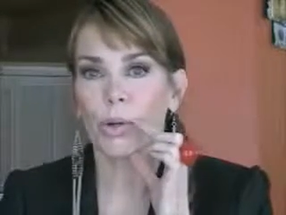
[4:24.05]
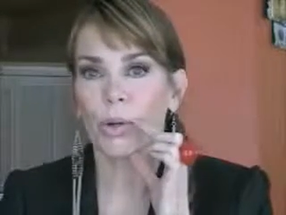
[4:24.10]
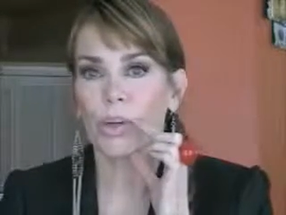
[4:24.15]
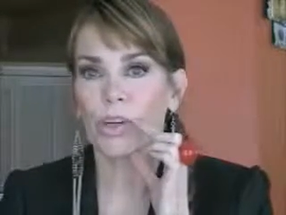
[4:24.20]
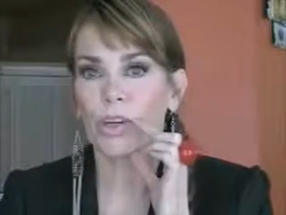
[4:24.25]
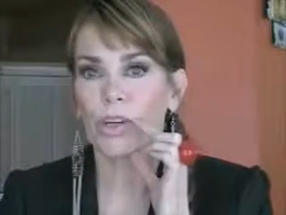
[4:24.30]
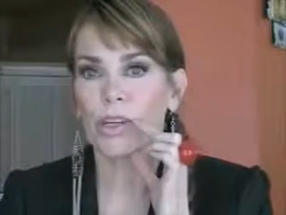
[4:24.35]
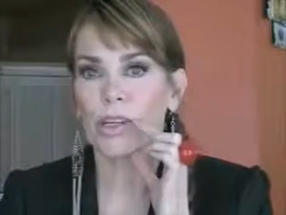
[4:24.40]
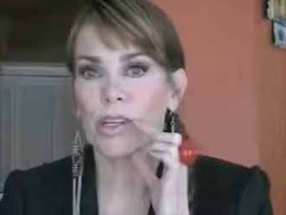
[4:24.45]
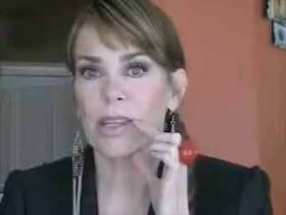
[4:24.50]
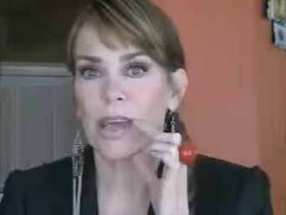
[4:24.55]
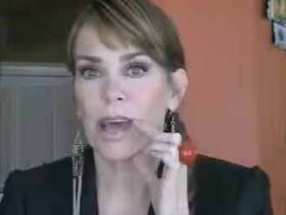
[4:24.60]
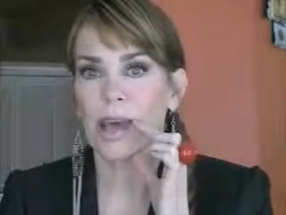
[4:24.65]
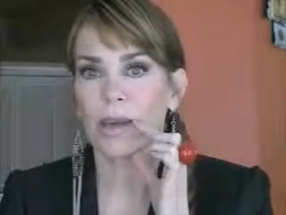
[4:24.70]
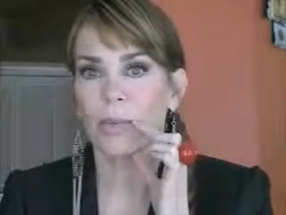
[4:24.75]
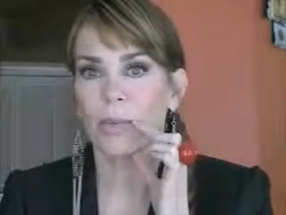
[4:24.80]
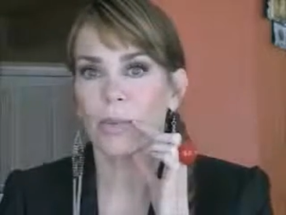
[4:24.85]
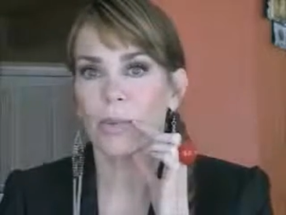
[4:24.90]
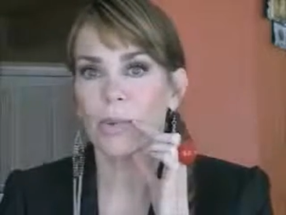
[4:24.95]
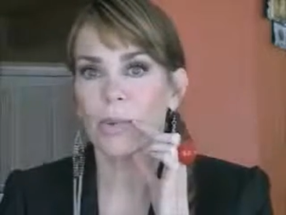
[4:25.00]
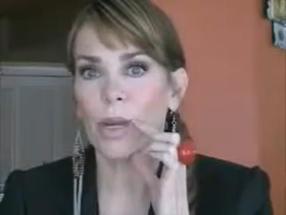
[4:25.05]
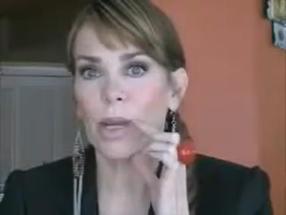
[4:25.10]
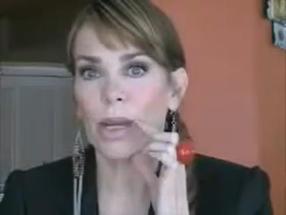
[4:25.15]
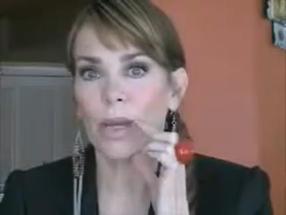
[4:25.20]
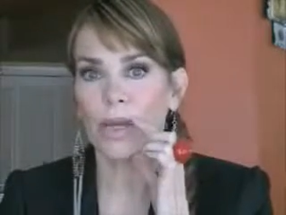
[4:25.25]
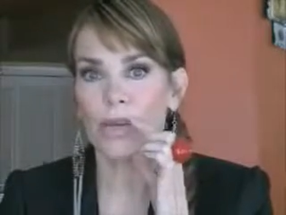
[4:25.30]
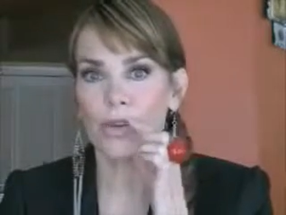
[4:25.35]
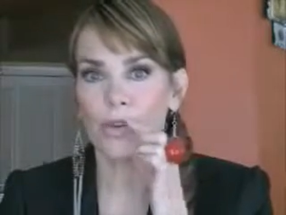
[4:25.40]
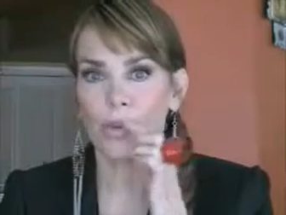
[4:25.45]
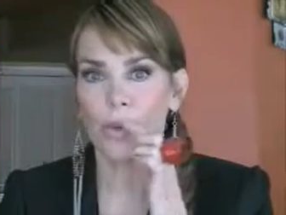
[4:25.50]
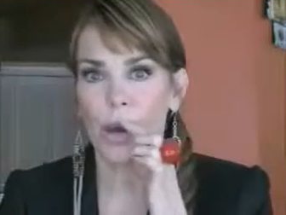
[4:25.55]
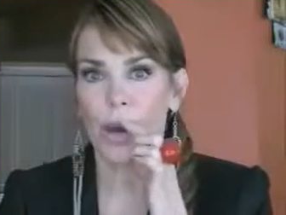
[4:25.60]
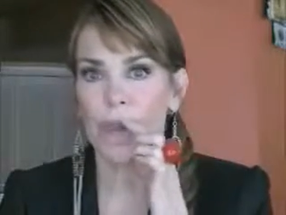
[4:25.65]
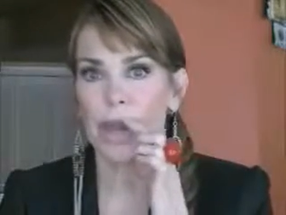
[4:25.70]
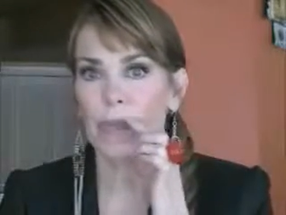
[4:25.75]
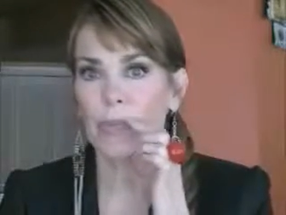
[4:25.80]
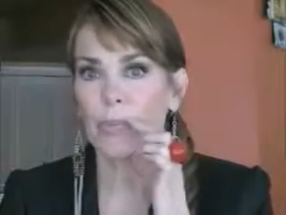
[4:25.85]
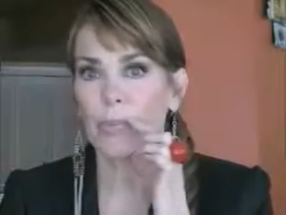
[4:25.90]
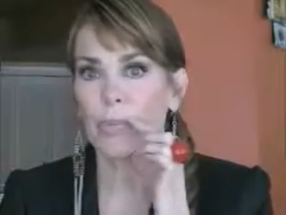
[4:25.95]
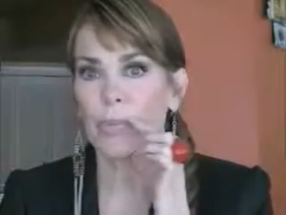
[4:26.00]
which is that ridge
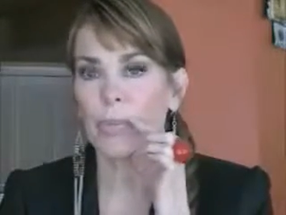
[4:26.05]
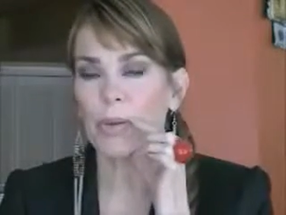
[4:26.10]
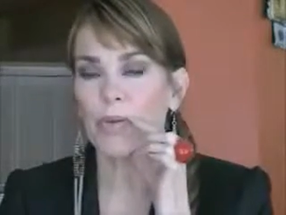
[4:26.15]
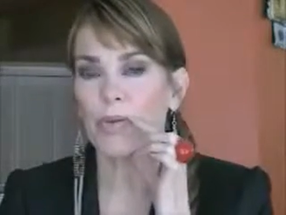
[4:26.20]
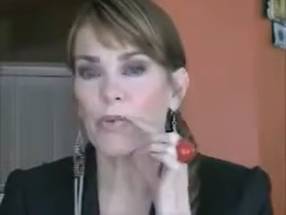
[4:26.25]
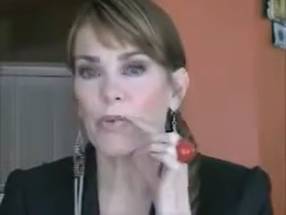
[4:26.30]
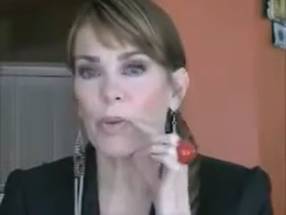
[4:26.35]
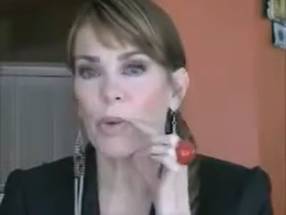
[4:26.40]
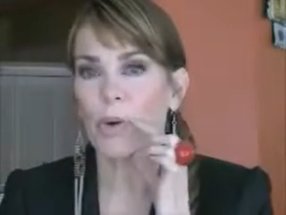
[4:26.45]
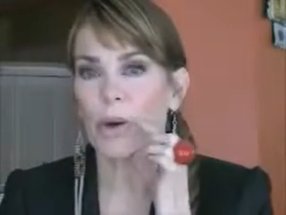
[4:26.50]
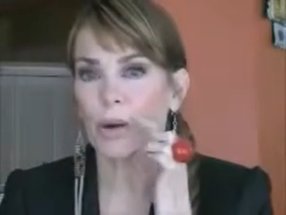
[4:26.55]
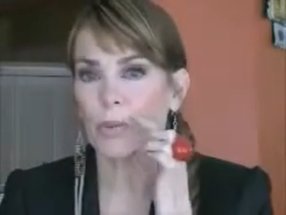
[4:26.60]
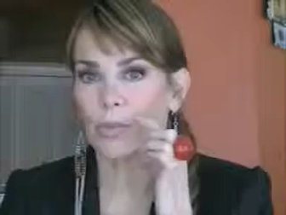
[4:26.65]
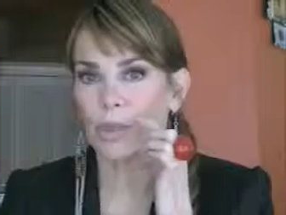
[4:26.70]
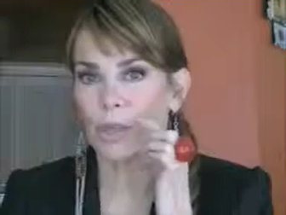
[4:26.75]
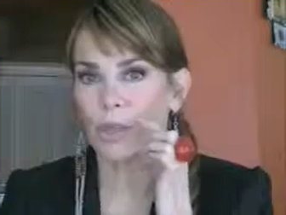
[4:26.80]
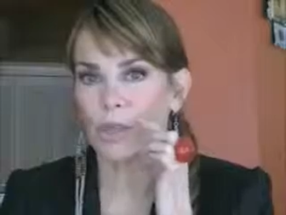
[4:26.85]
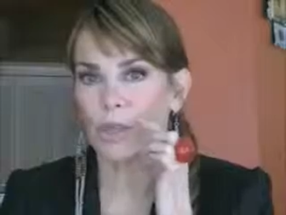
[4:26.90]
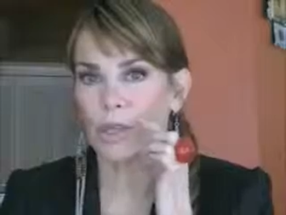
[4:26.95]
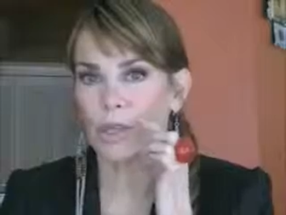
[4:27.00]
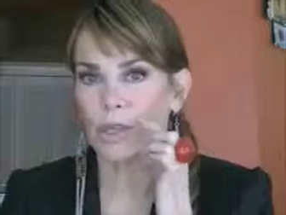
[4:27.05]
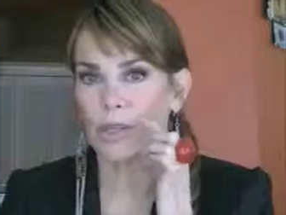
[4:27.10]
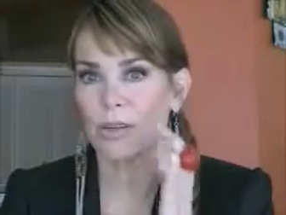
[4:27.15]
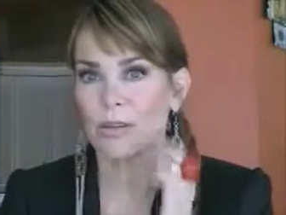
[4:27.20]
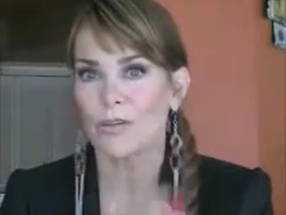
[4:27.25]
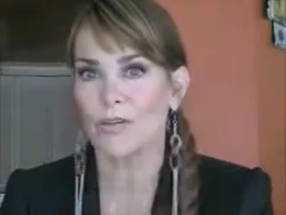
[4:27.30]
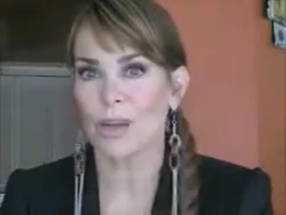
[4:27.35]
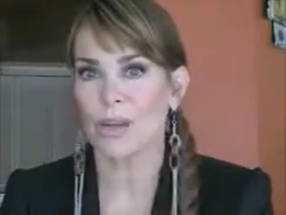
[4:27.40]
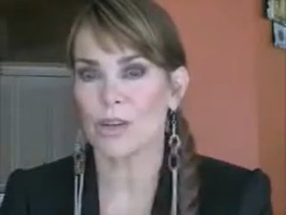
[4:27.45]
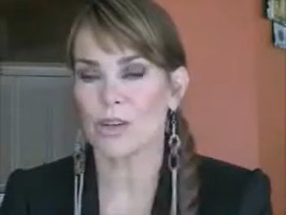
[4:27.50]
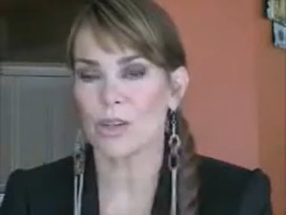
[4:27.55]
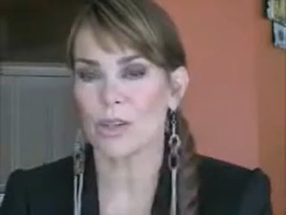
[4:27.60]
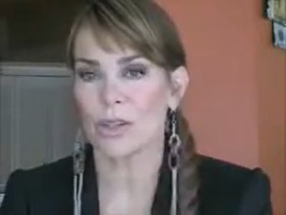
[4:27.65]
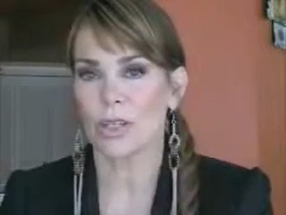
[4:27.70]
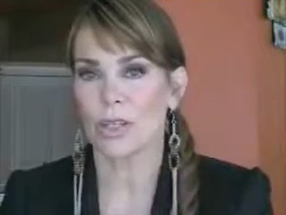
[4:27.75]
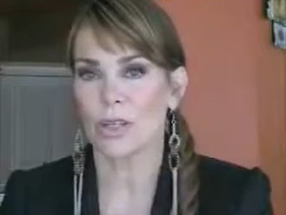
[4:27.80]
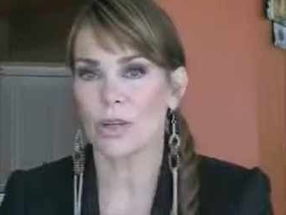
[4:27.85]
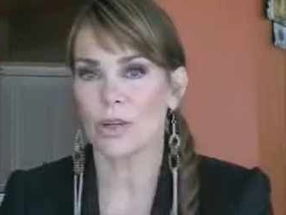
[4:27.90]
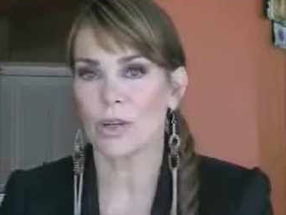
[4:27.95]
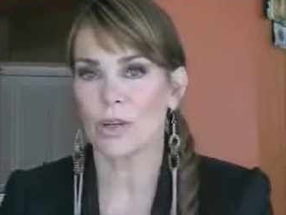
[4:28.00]
right before it turns into facial
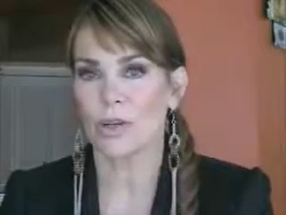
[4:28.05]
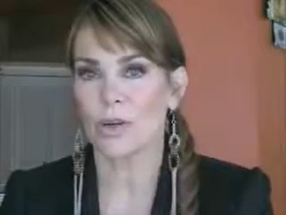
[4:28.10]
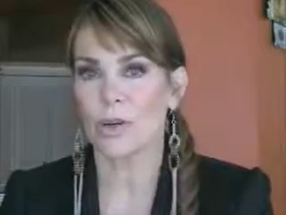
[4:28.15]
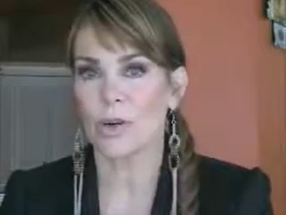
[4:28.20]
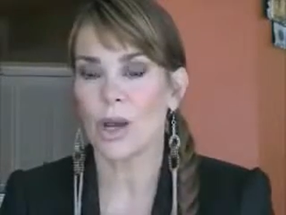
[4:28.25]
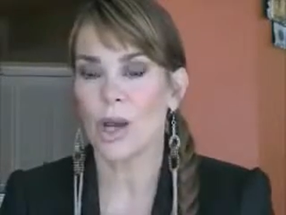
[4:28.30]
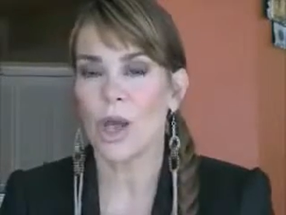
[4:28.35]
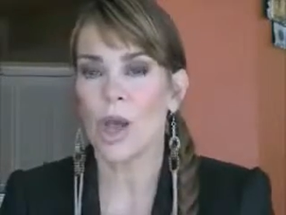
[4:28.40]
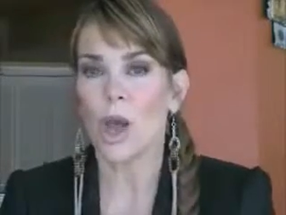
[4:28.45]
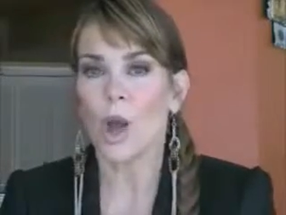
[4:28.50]
tissue,